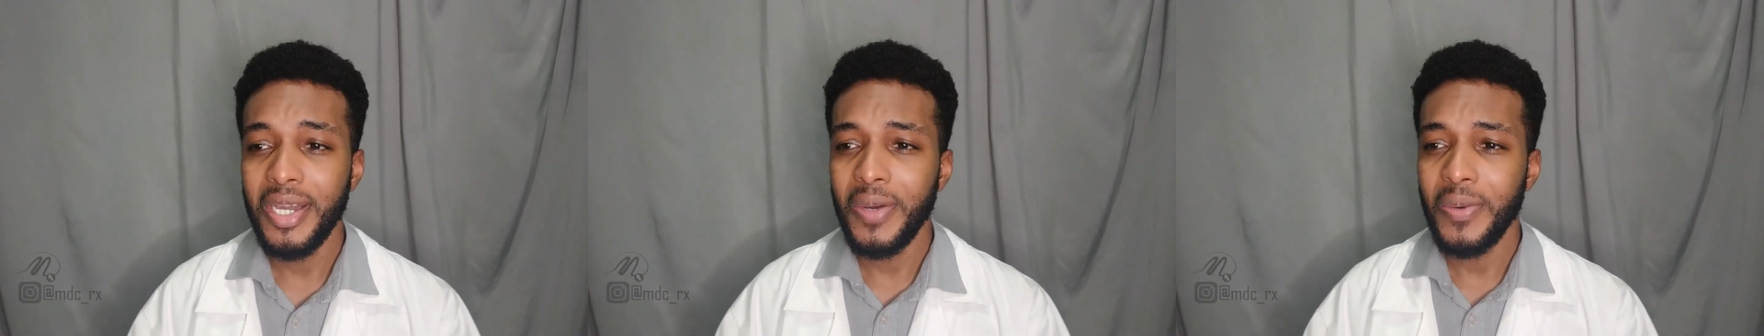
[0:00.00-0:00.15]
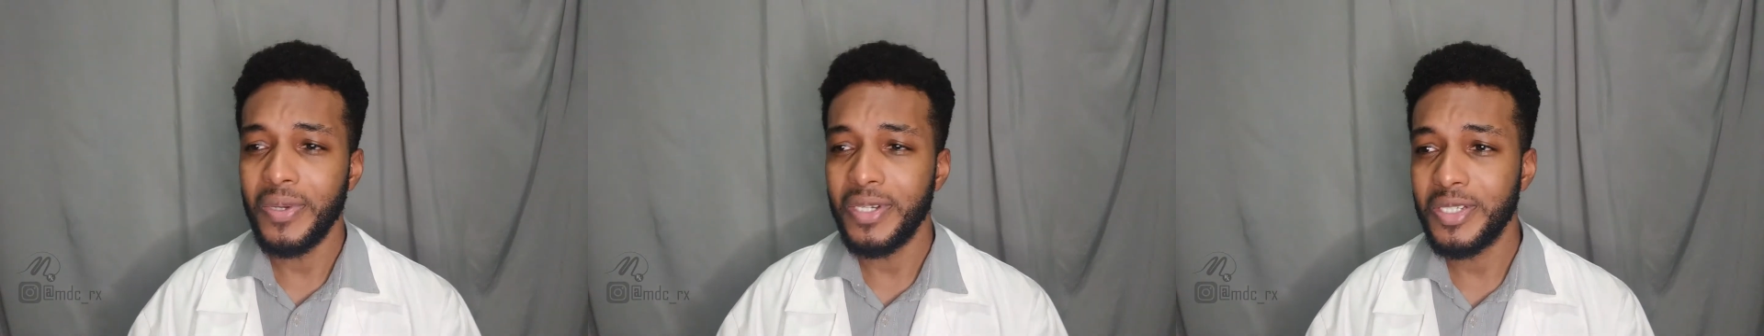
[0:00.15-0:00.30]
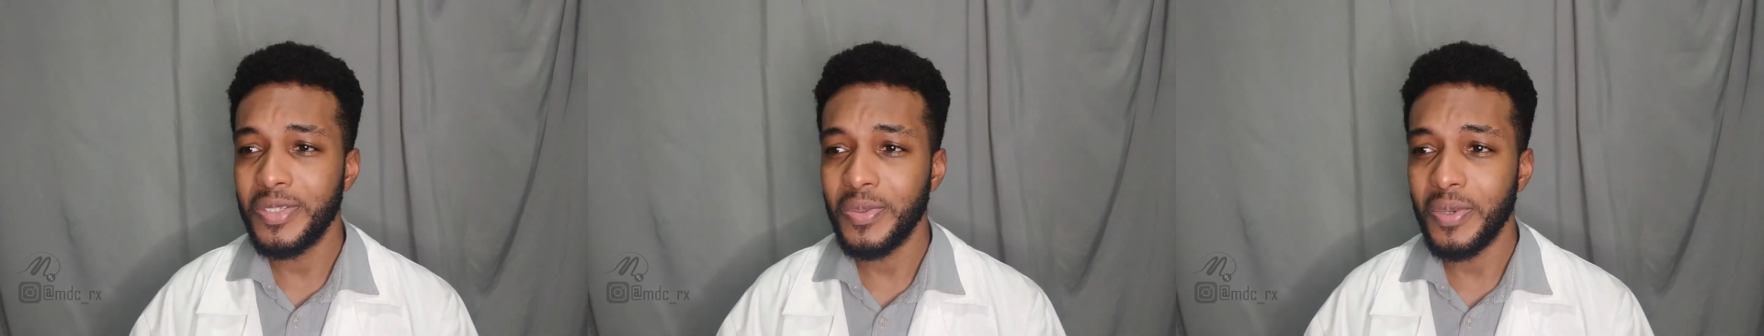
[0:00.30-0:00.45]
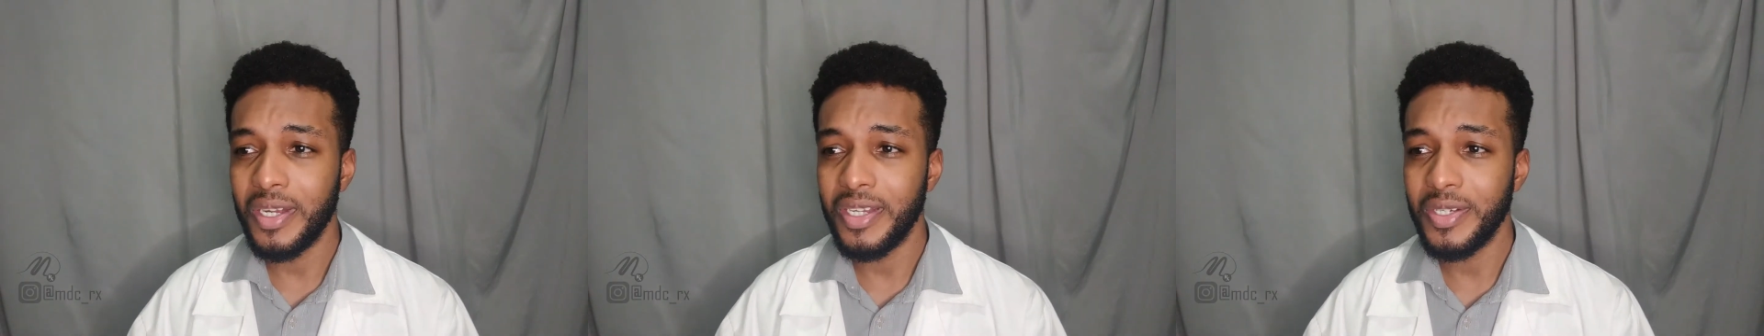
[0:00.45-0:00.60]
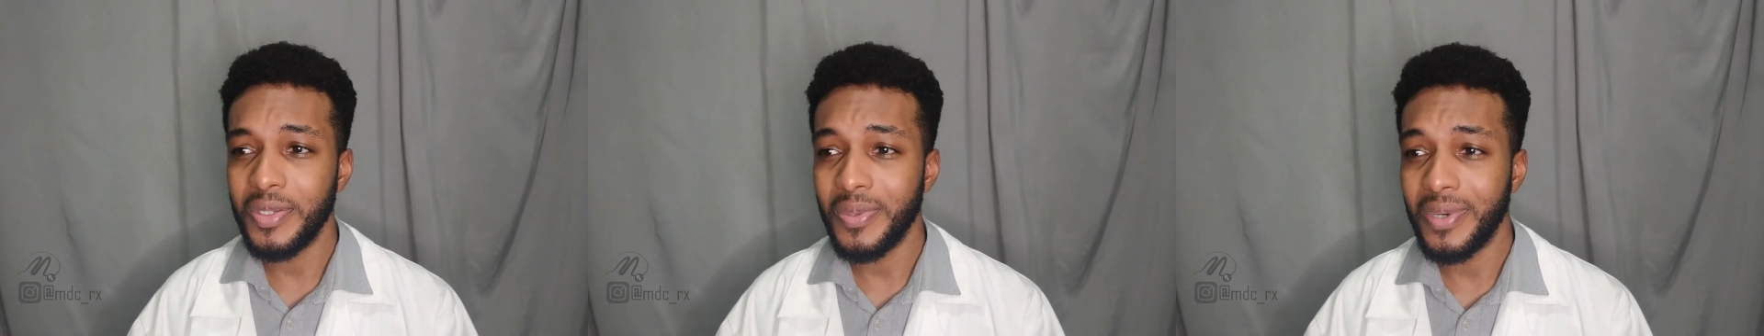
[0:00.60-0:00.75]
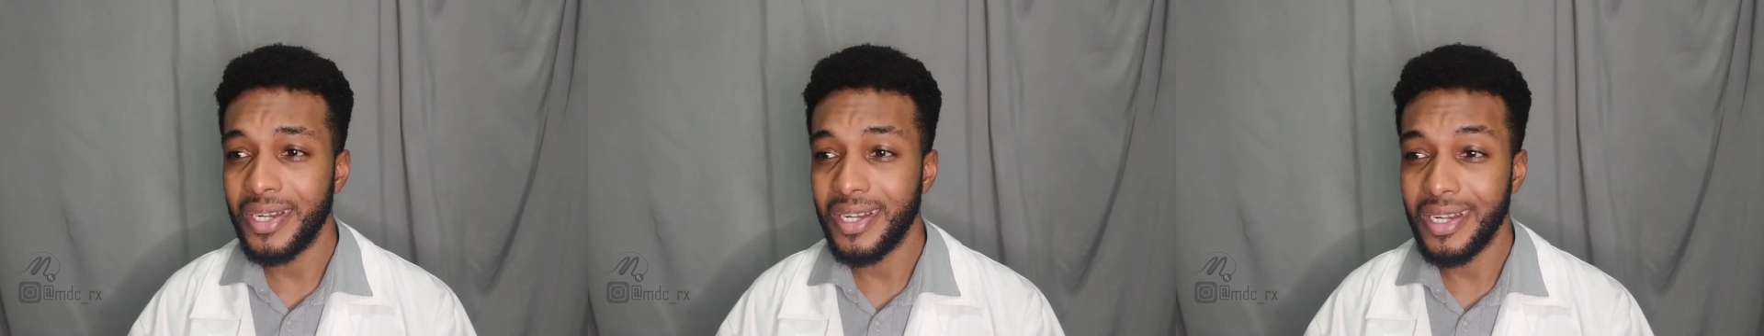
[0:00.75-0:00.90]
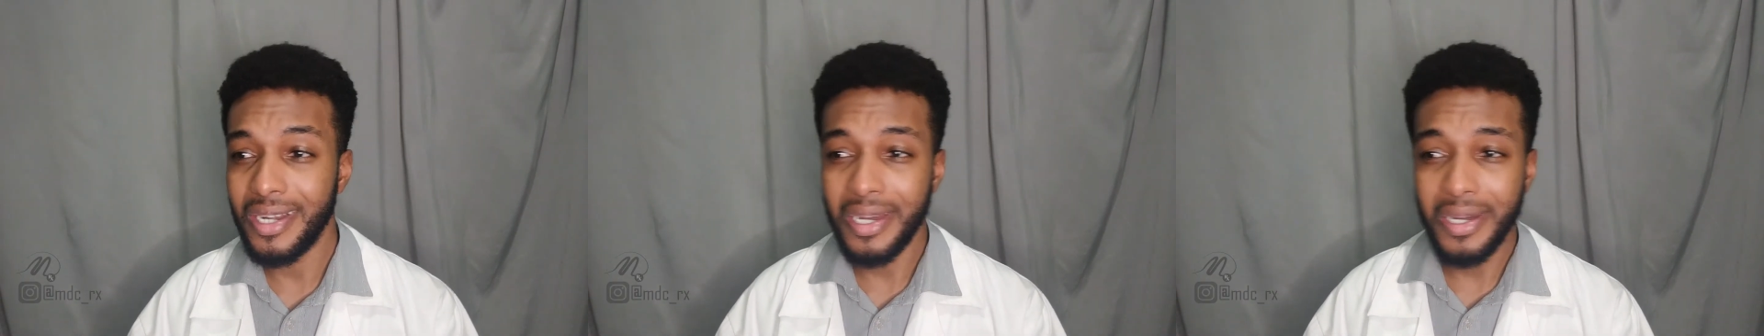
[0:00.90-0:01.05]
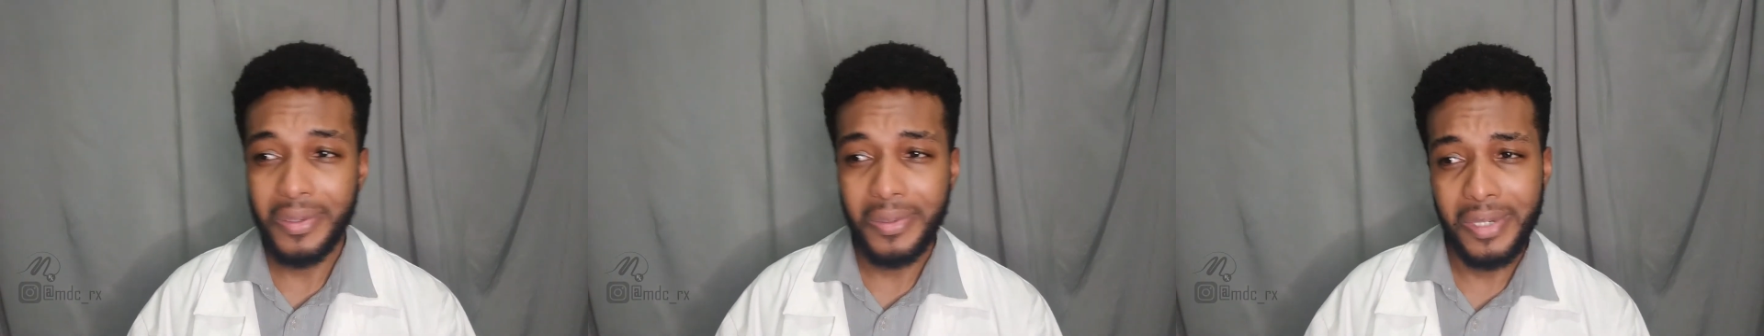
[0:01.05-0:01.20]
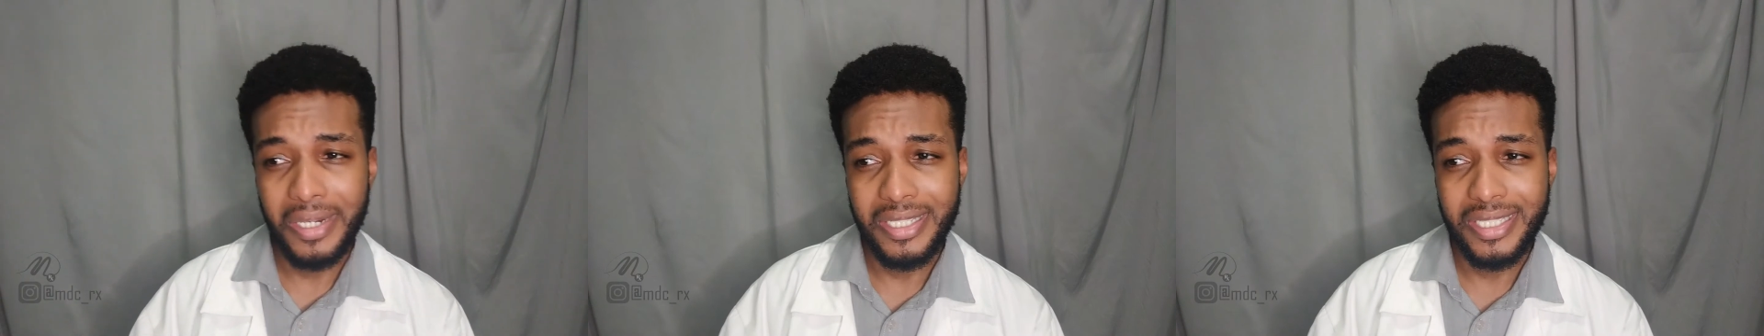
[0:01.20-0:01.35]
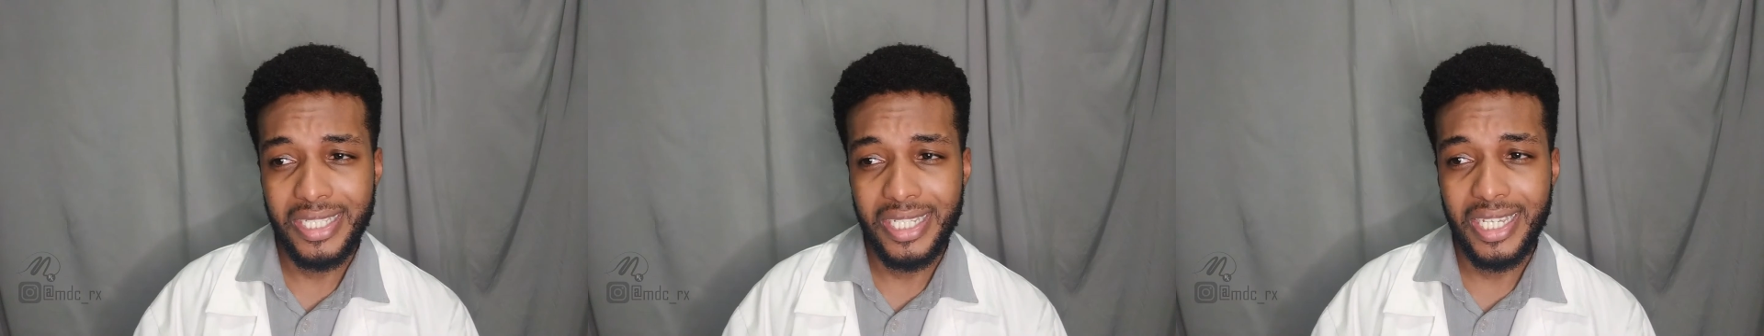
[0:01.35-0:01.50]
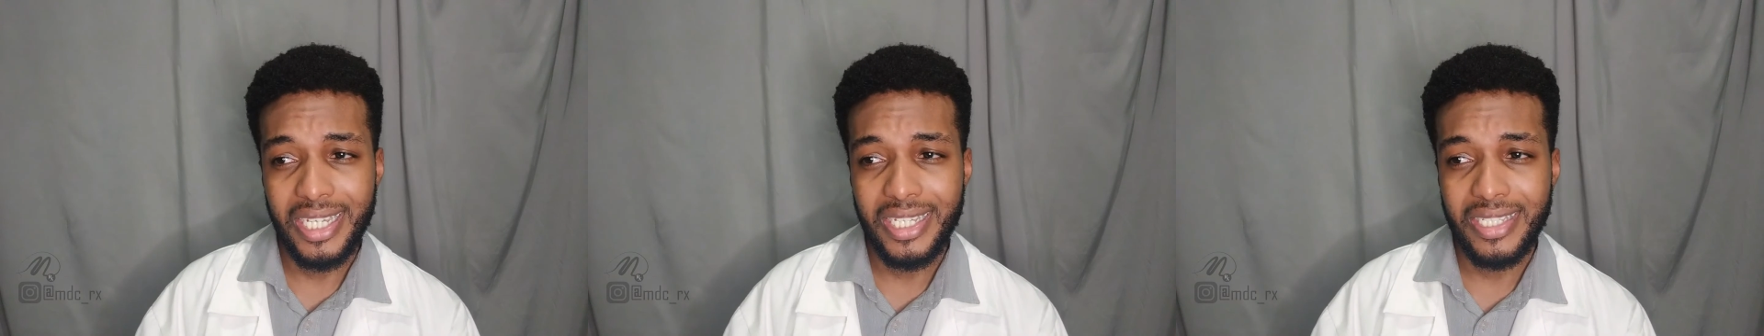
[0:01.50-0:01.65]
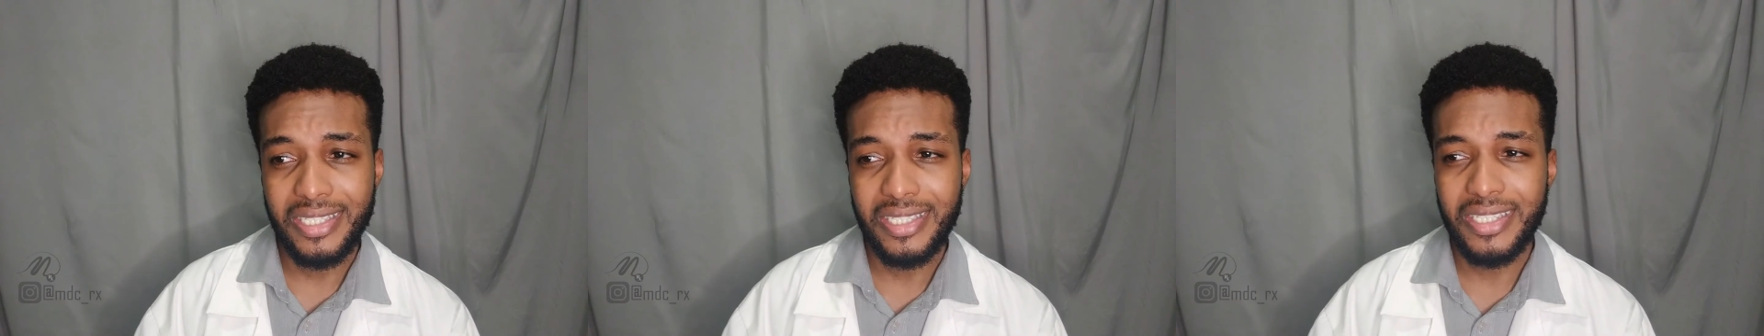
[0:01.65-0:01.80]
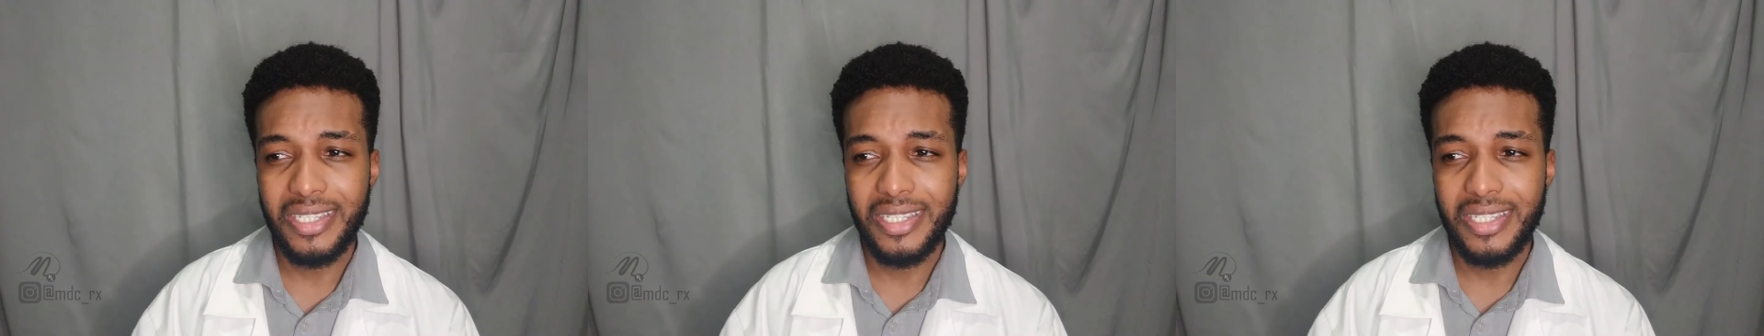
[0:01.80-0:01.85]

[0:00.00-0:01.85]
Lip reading: which one do I not want to get,